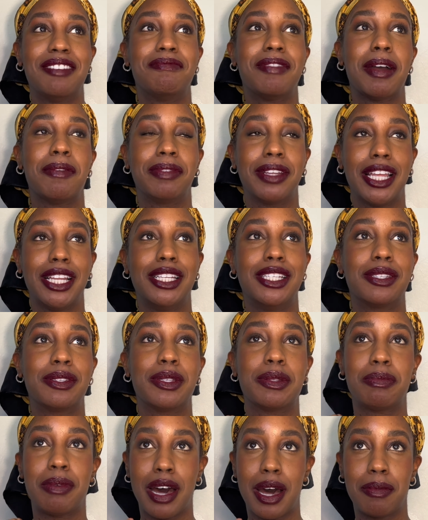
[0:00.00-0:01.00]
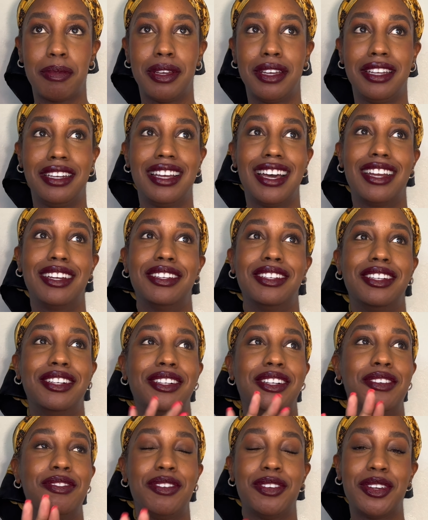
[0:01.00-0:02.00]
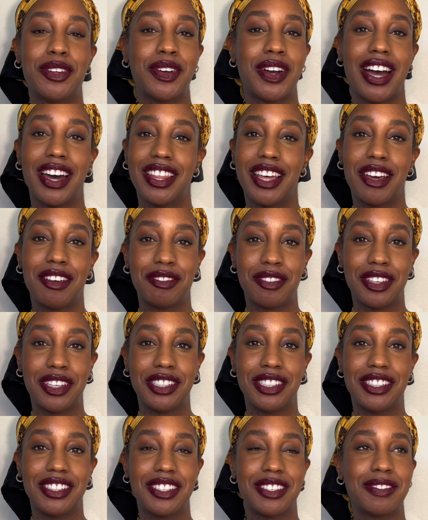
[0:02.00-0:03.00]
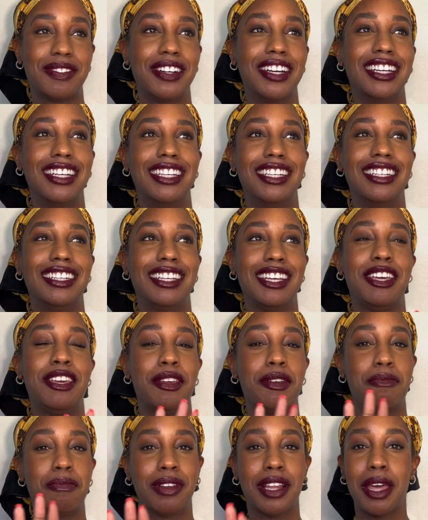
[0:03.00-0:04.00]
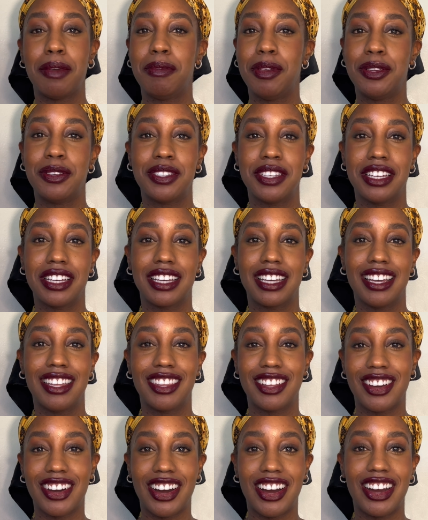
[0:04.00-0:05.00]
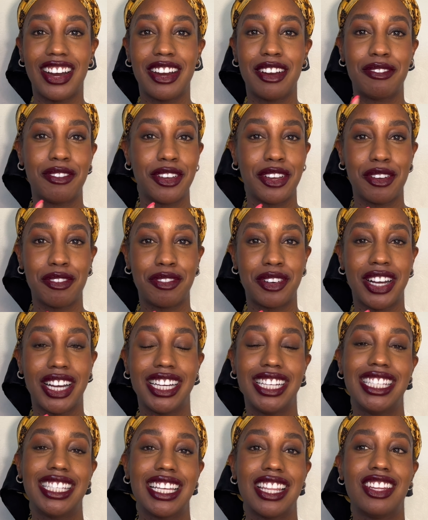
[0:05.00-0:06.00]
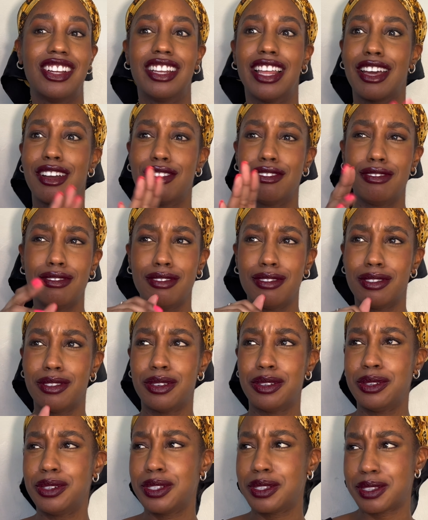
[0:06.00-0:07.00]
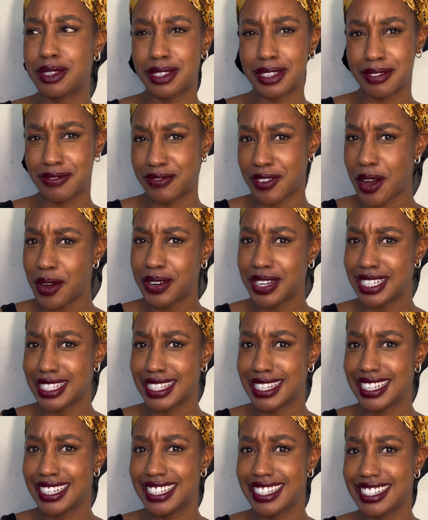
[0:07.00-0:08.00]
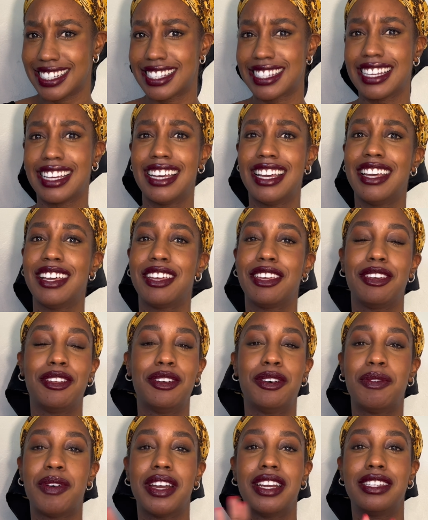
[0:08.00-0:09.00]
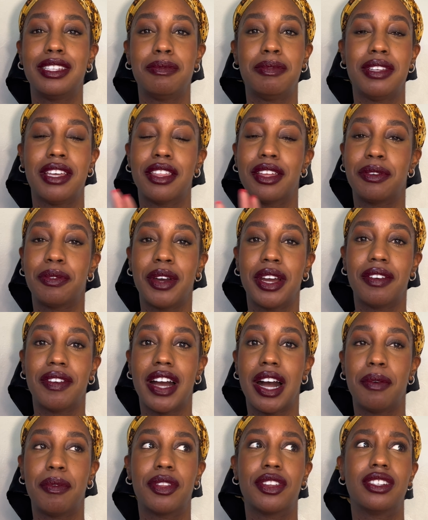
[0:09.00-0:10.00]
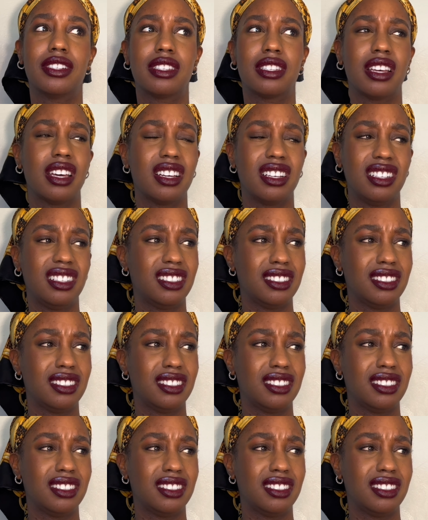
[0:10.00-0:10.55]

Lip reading: my playlist was popping. I don't know if you know how that feels when you play music in the car for your friends and they're like, ooh, whose phone is this? You don't want it to be the other way around where it's like,